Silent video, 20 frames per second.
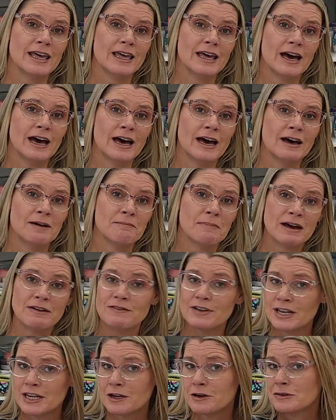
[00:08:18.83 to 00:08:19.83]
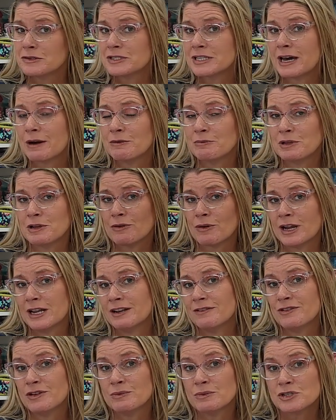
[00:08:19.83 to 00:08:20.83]
my videos, that would be great
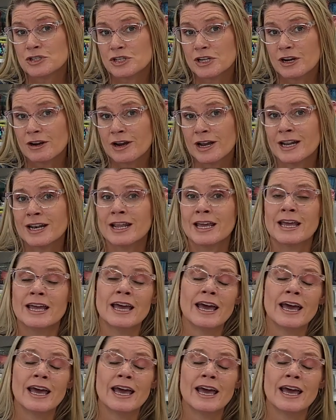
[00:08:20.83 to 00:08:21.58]
if you would share it.